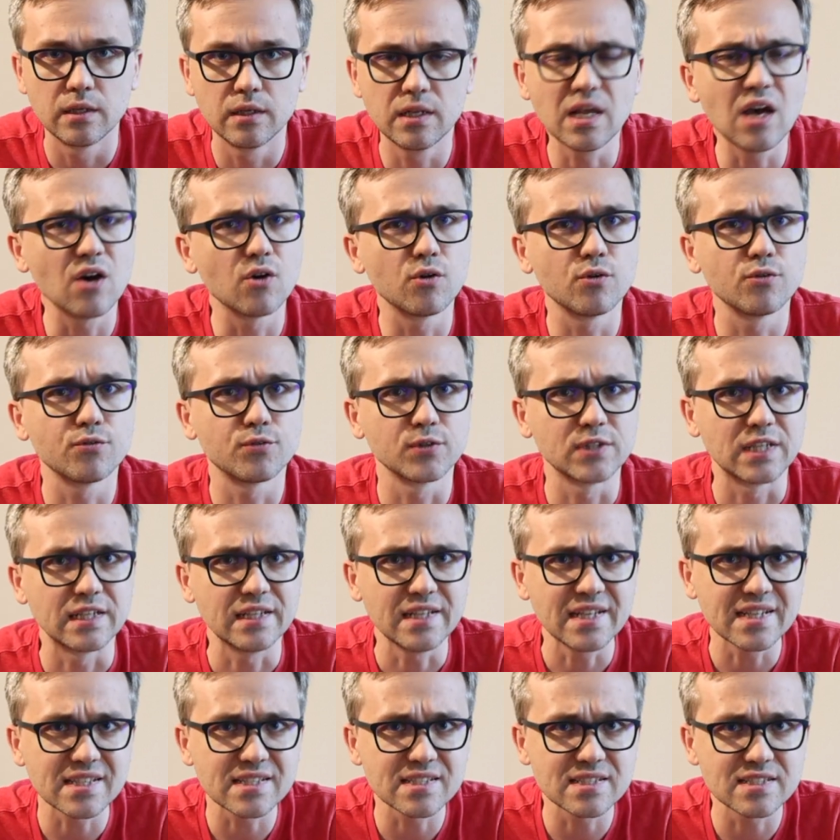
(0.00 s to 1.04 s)
Now, for the
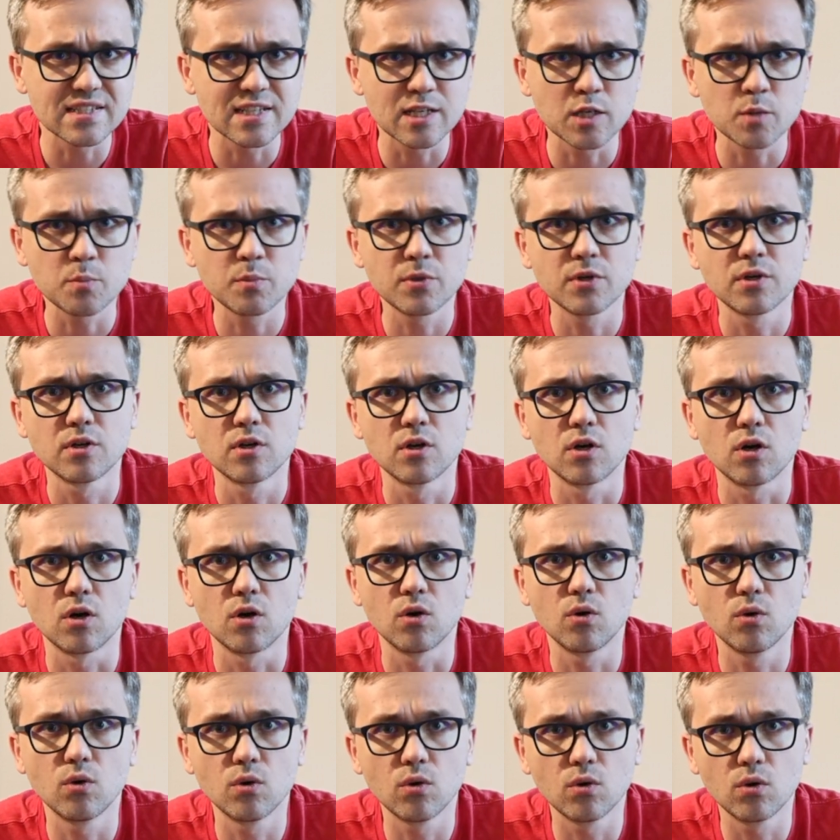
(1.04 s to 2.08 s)
next step,
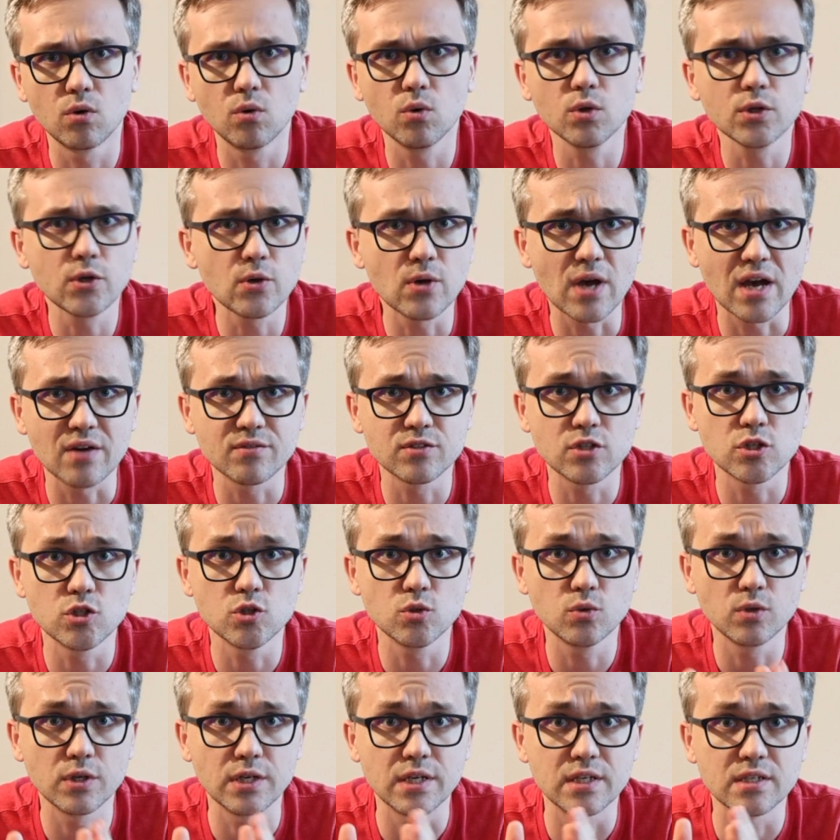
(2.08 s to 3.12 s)
all you have to
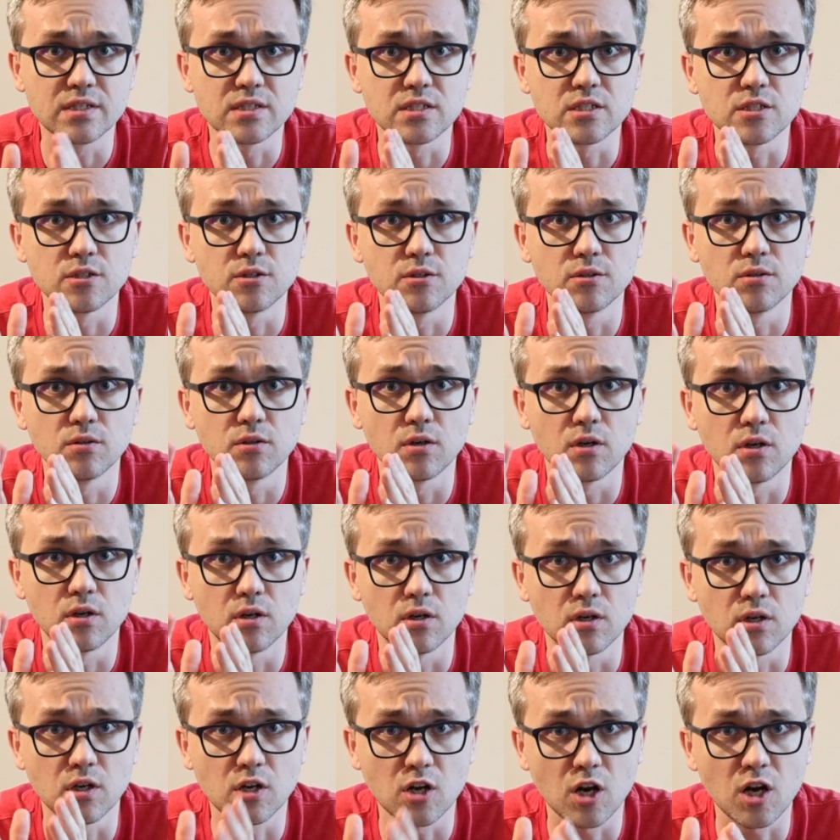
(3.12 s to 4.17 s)
do is to
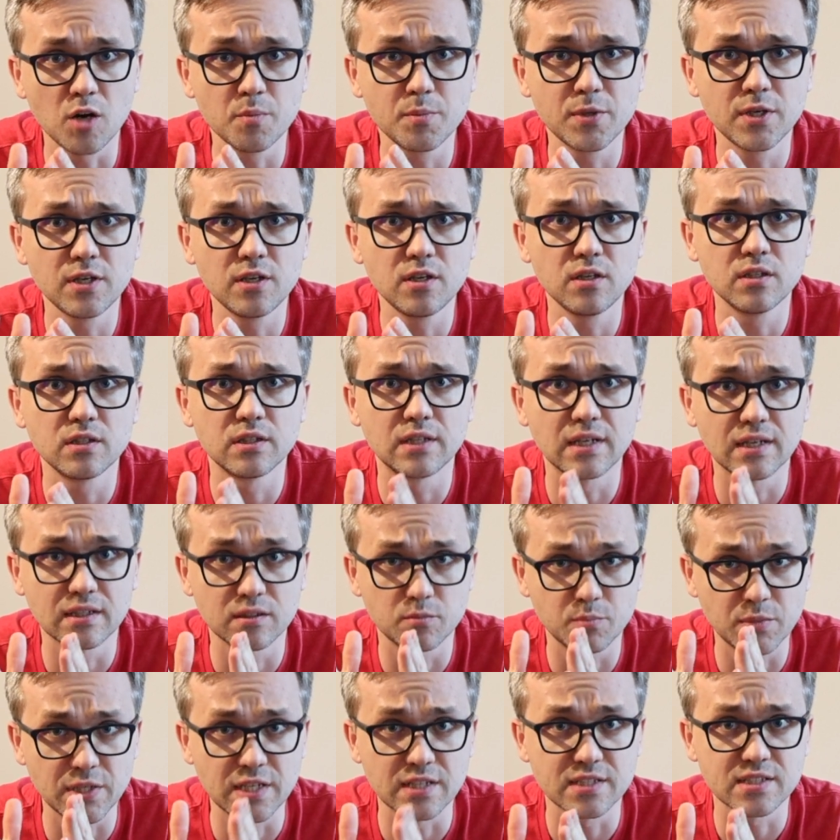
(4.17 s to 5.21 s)
copy
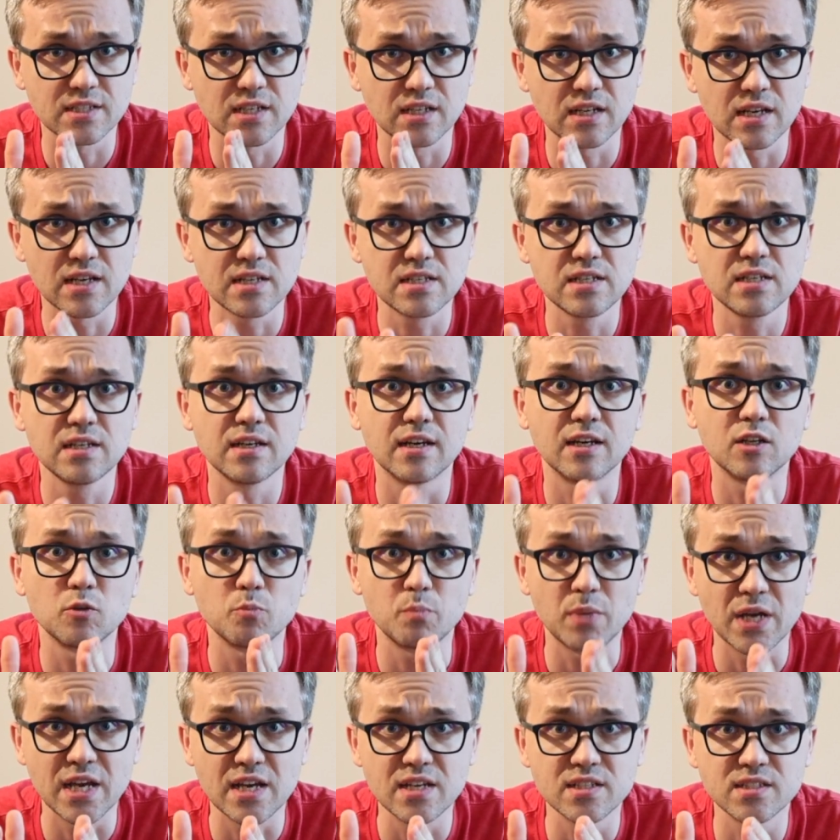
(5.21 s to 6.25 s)
that PSN ID and
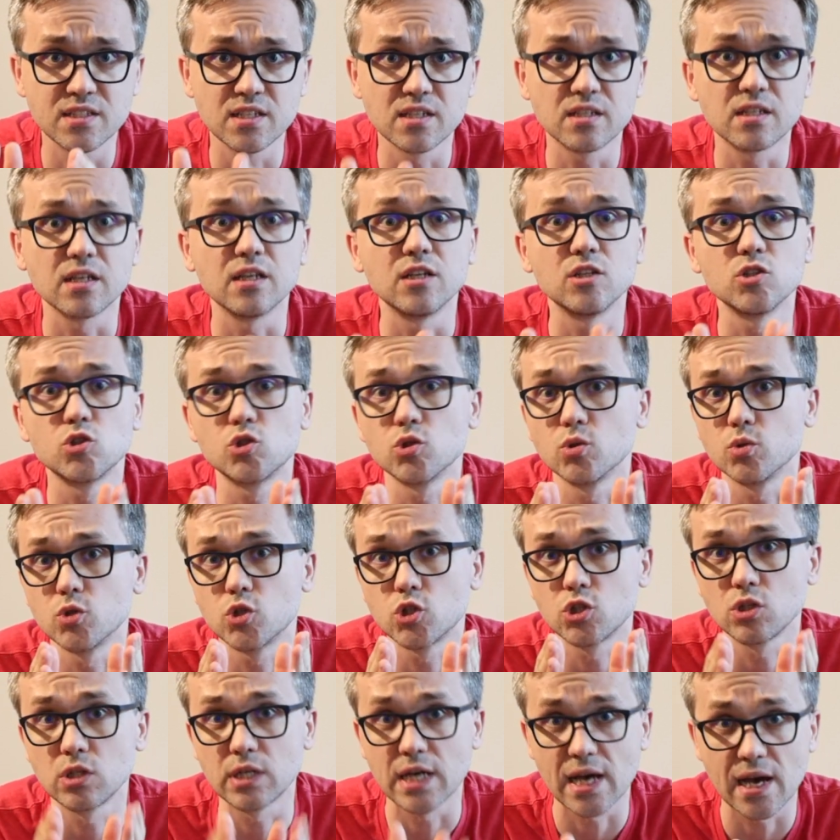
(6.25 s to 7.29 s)
paste it into
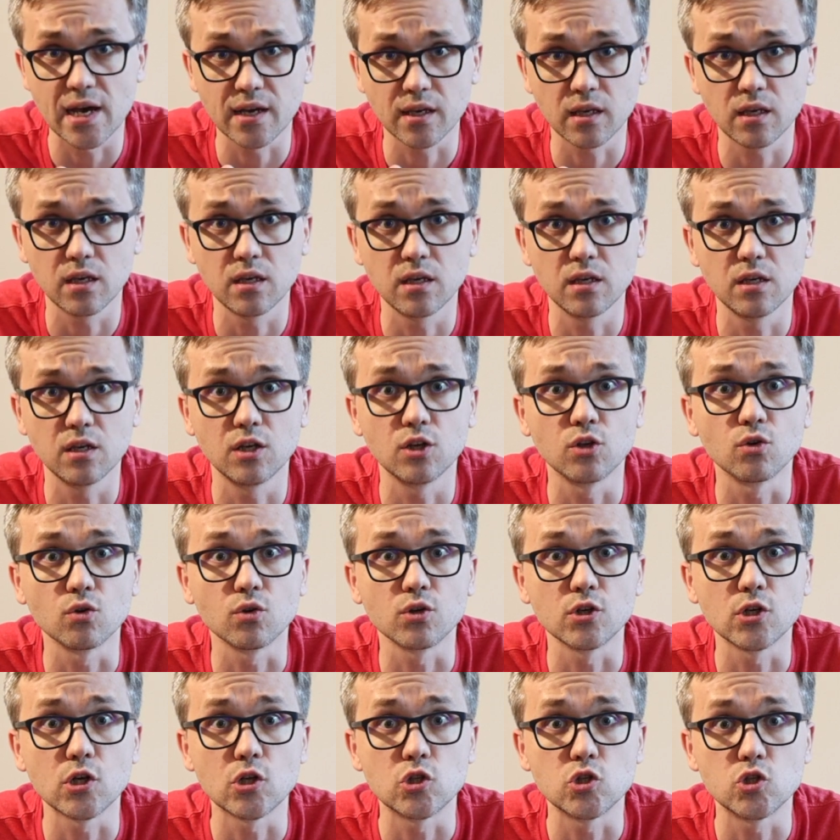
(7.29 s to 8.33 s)
Chiaki in
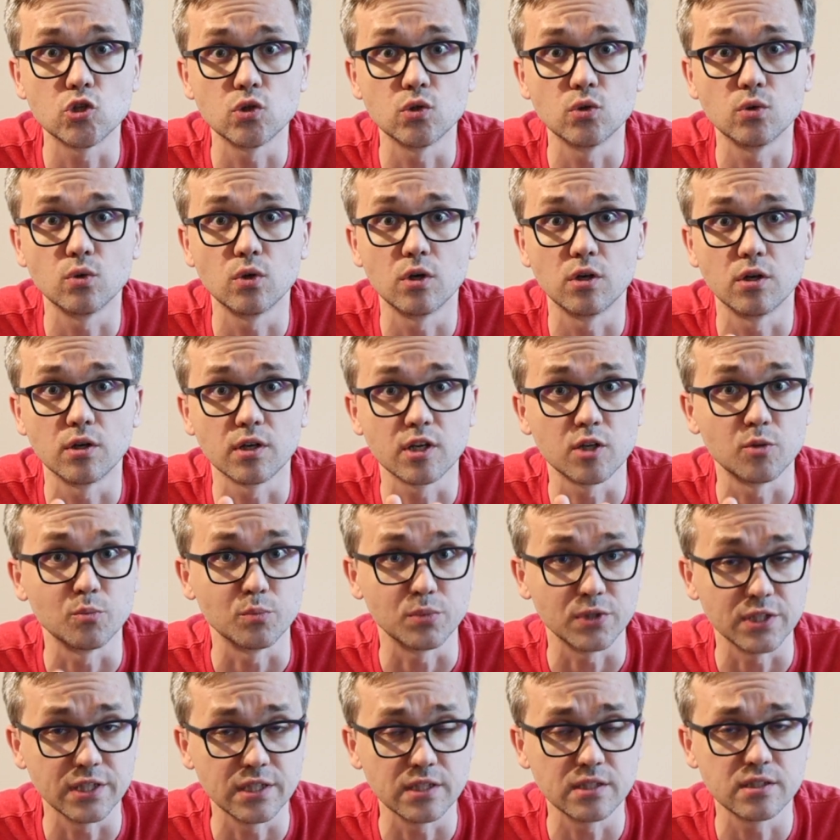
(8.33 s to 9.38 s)
order to
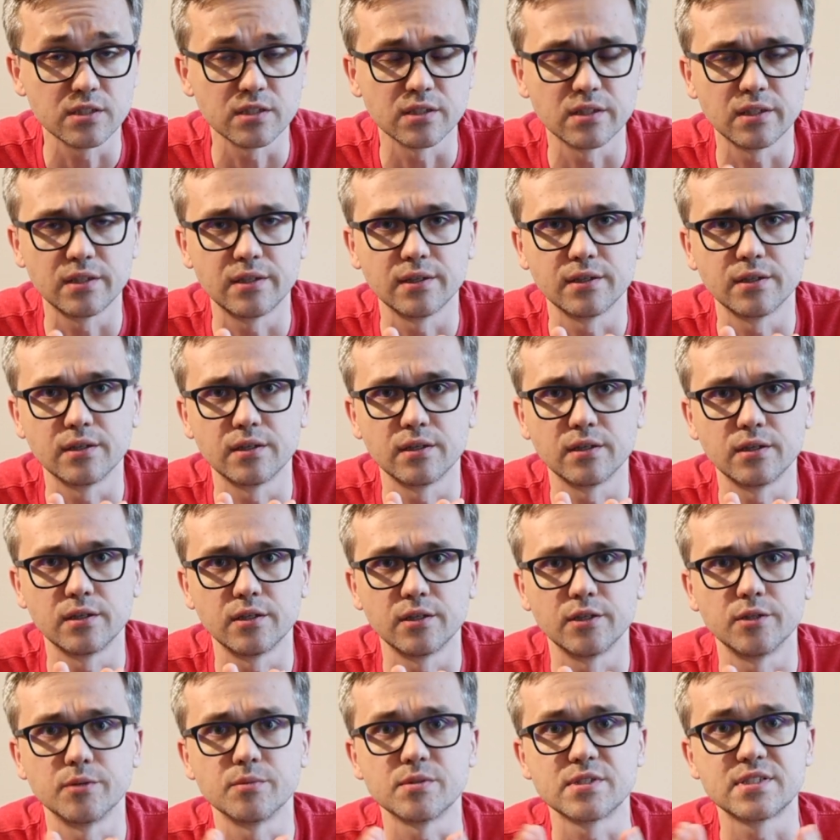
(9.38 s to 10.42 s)
complete
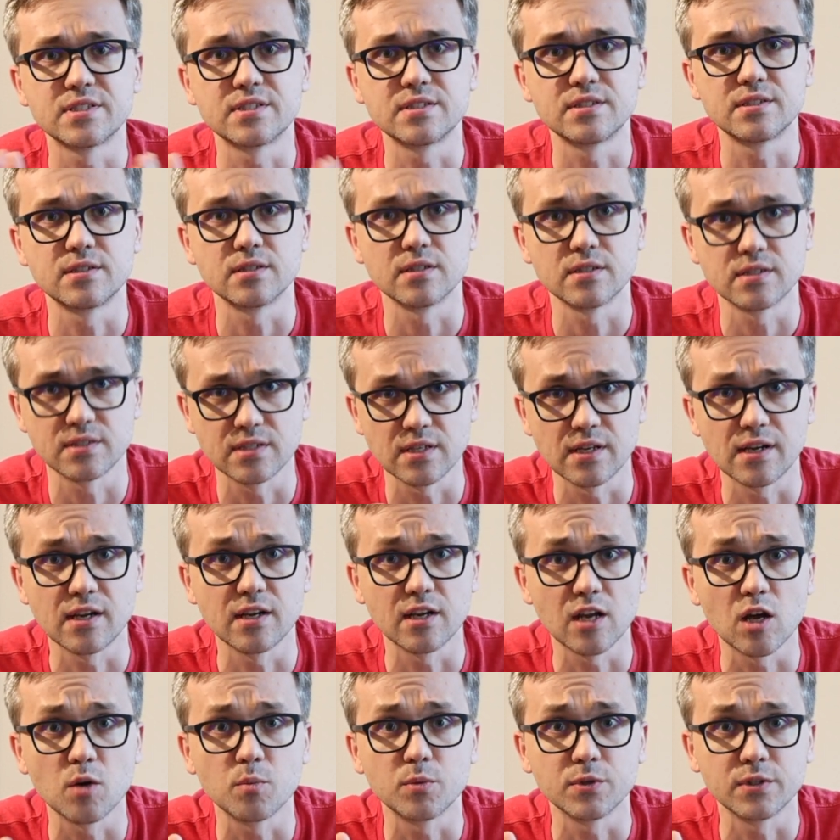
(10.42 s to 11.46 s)
the
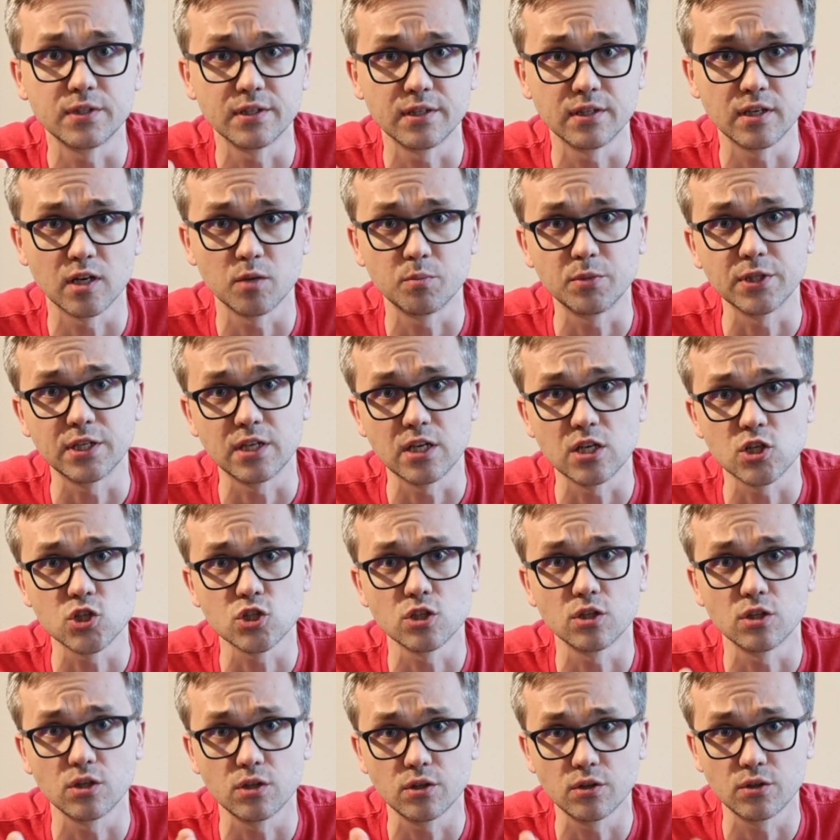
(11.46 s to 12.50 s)
setting up the
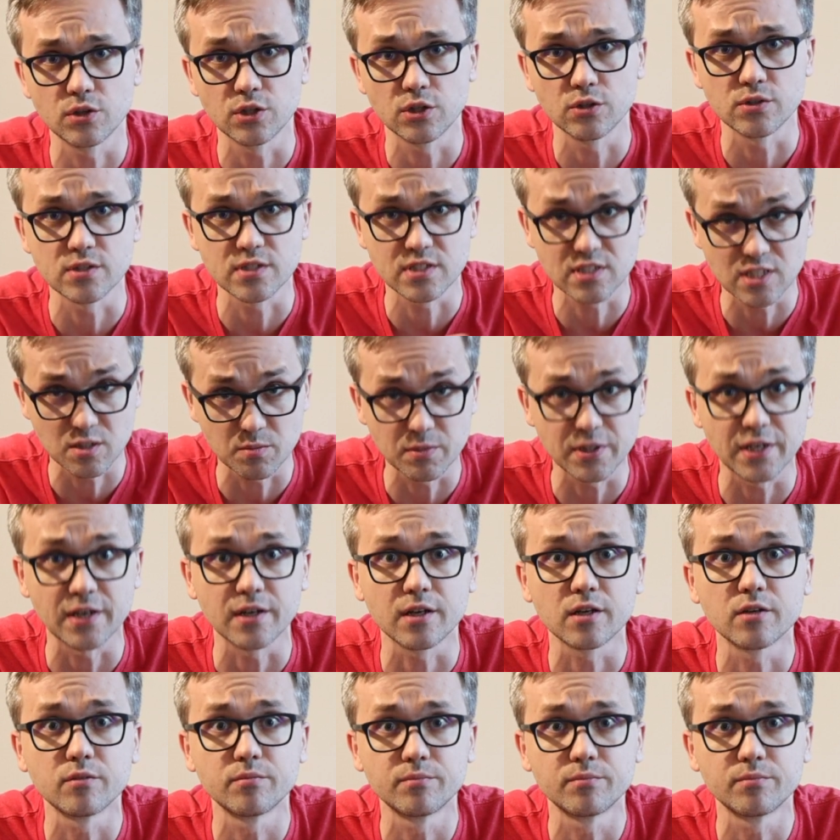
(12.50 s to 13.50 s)
application on your Steam Deck.